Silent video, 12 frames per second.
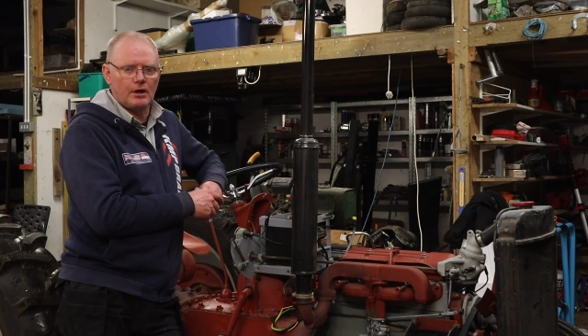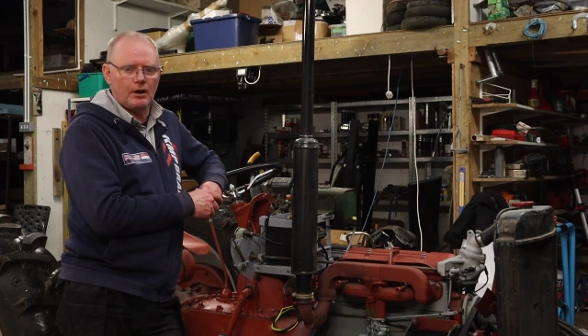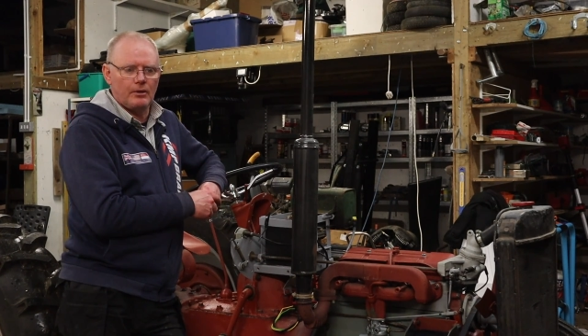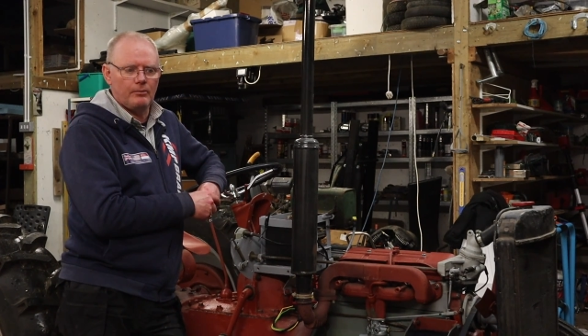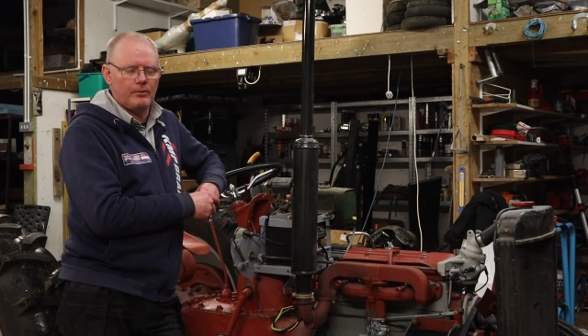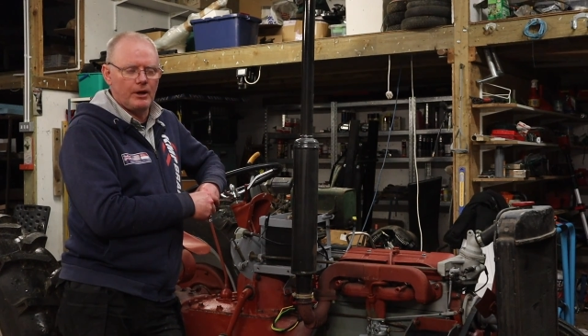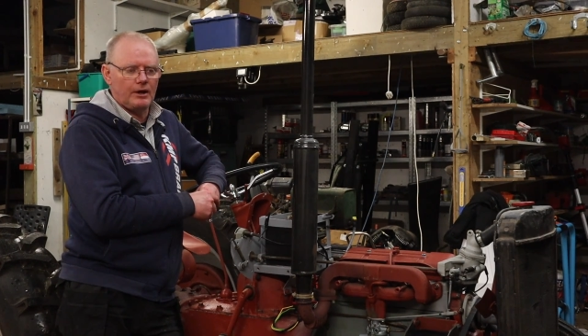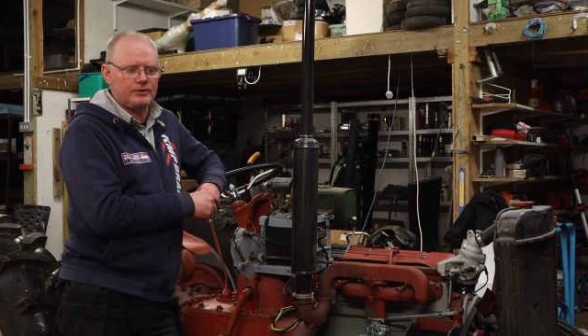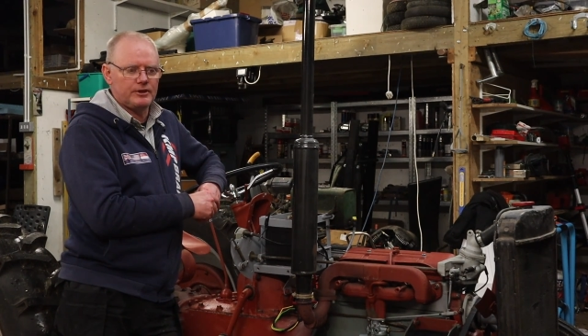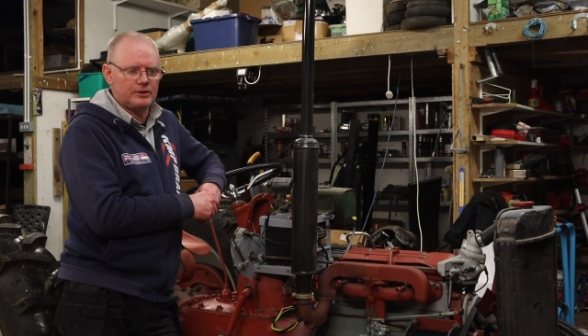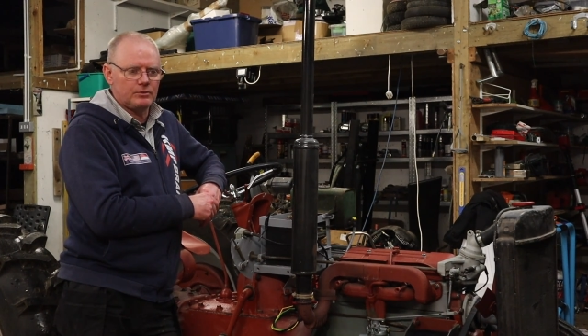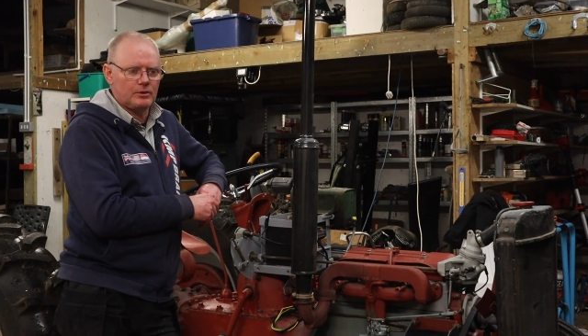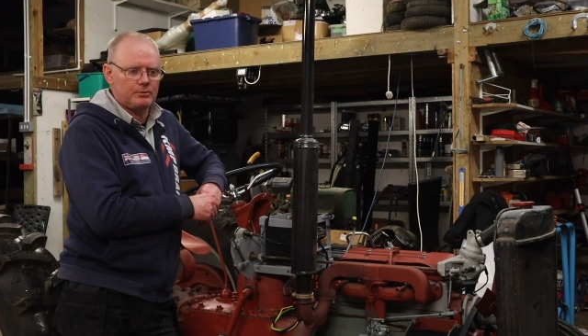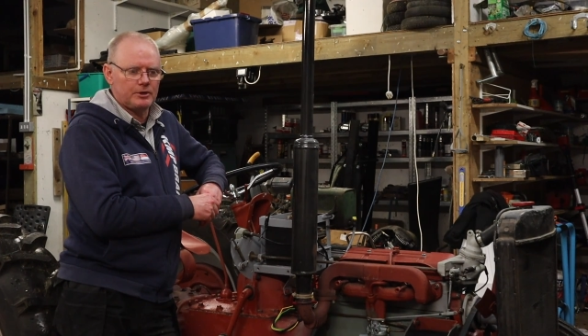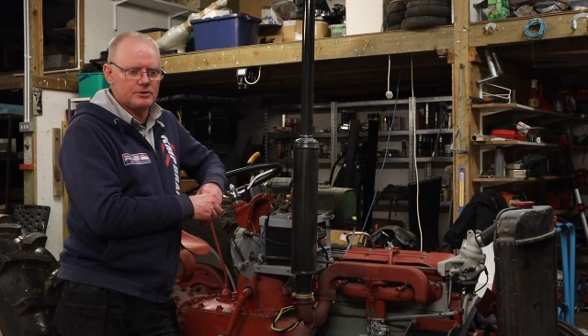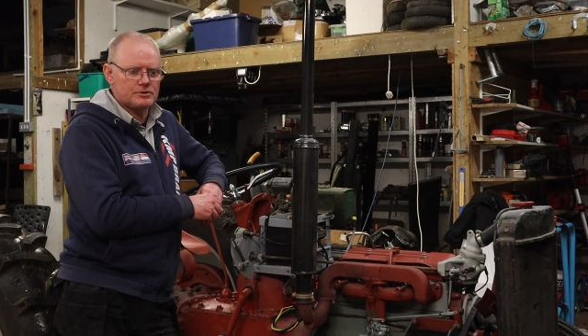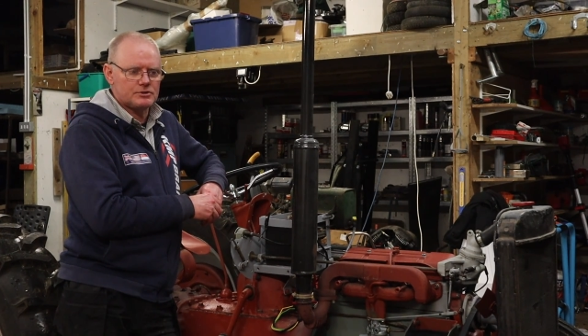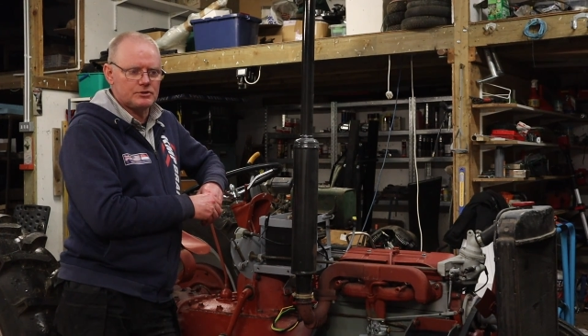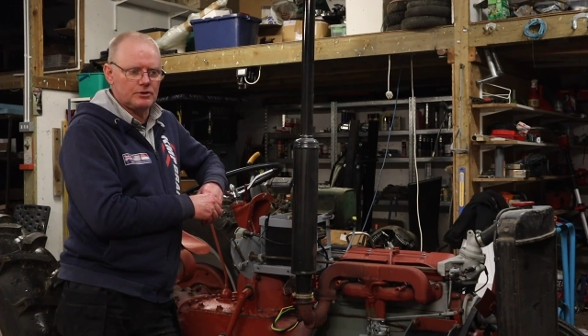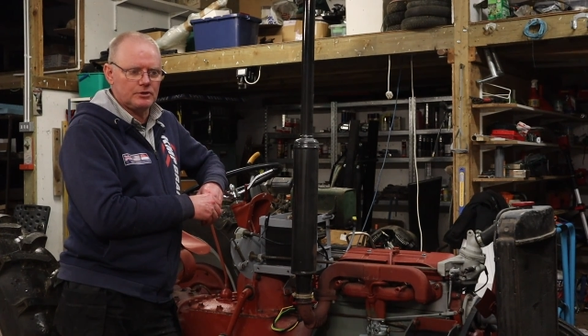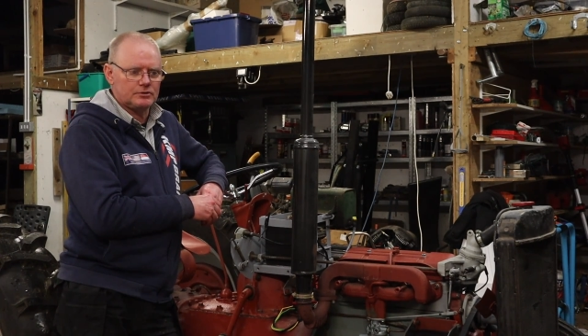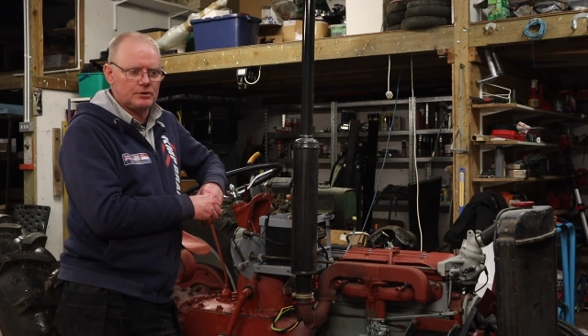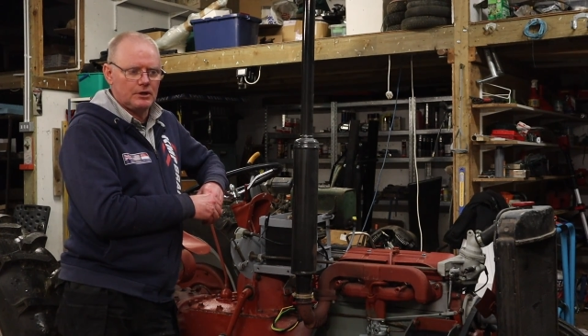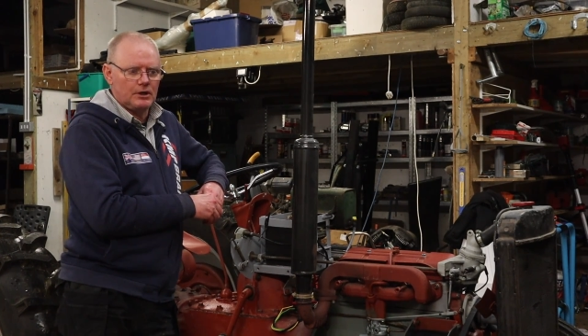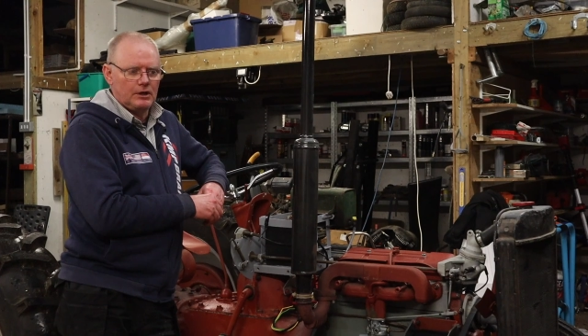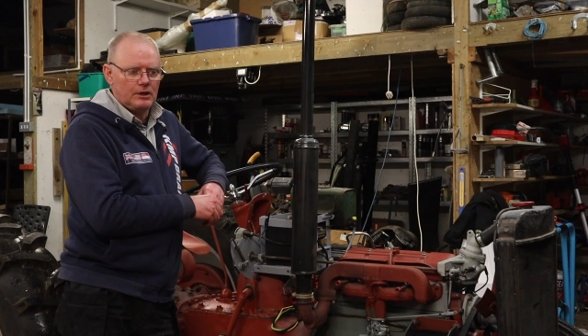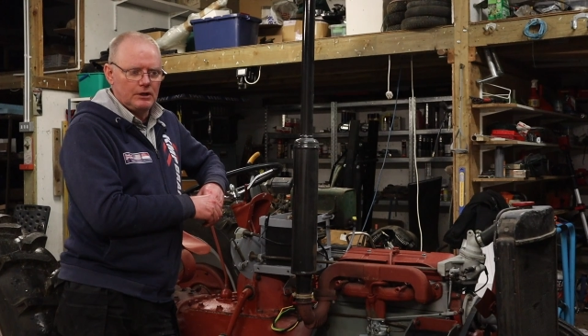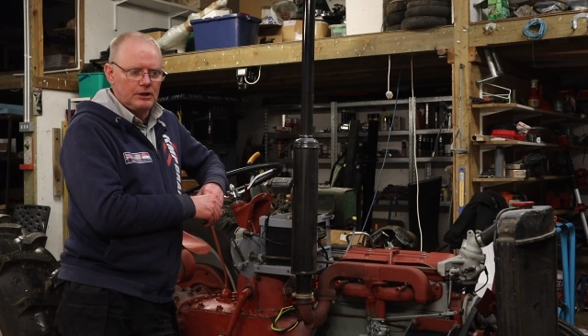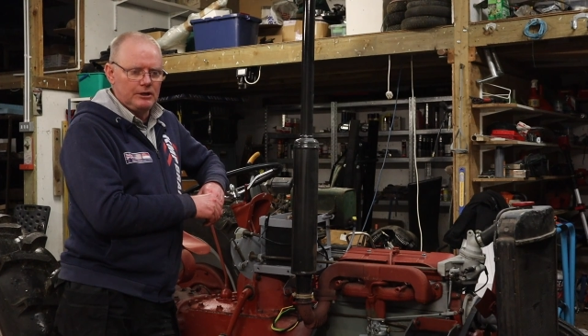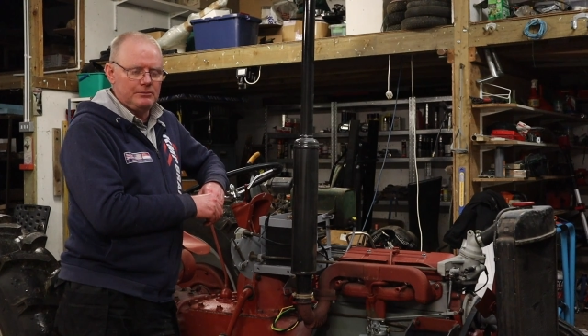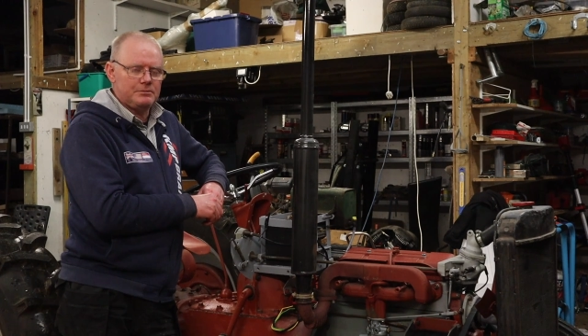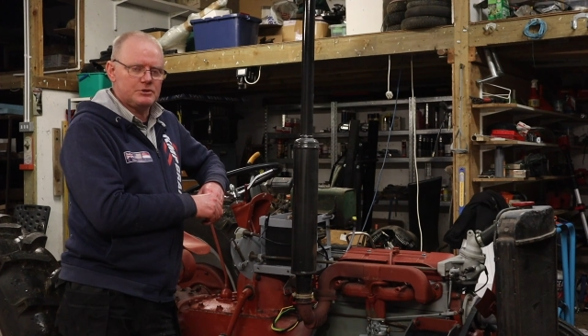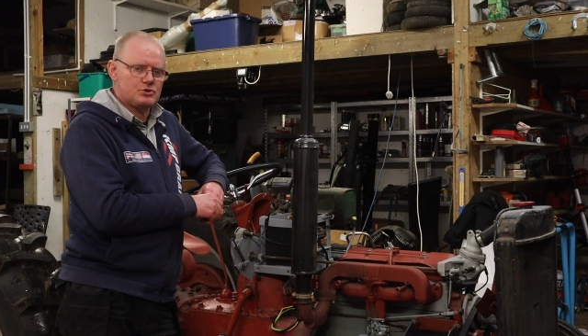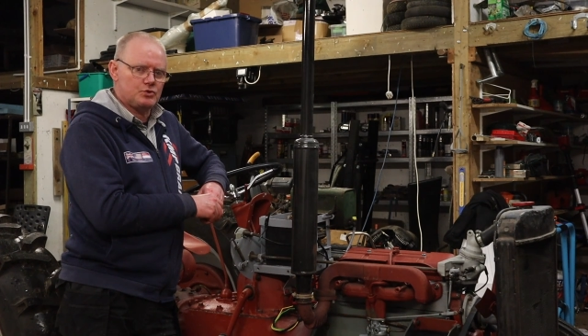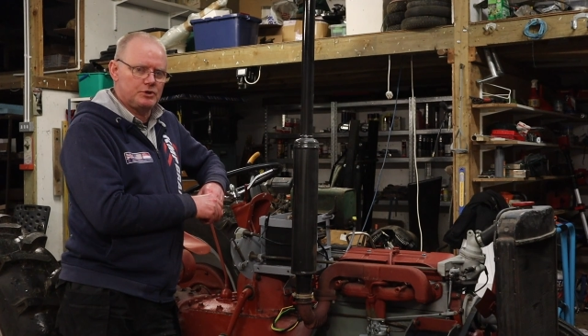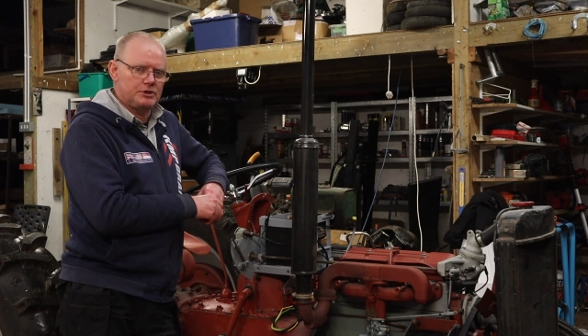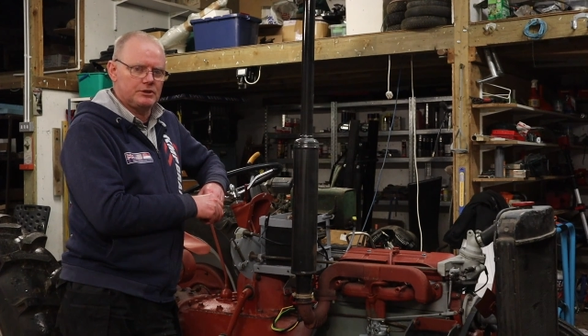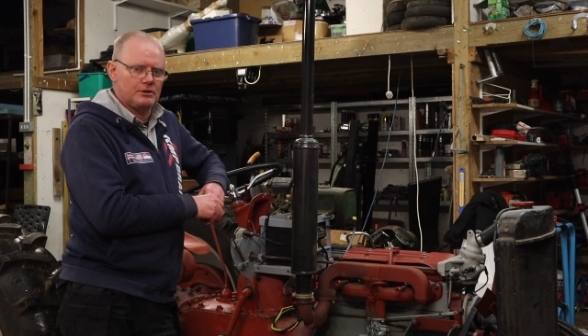I think I'm going to start in between.